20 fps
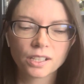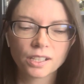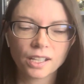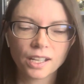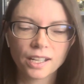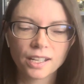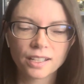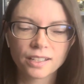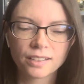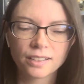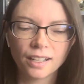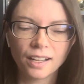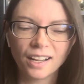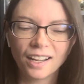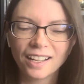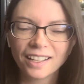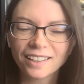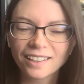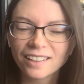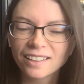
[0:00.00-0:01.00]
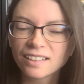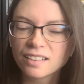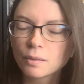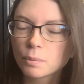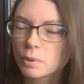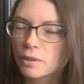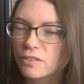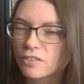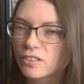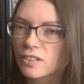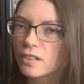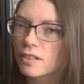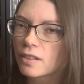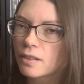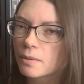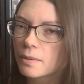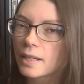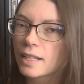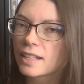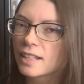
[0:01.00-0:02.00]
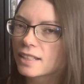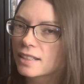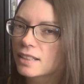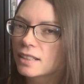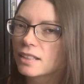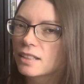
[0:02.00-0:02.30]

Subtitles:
and I kind of preferred the way they did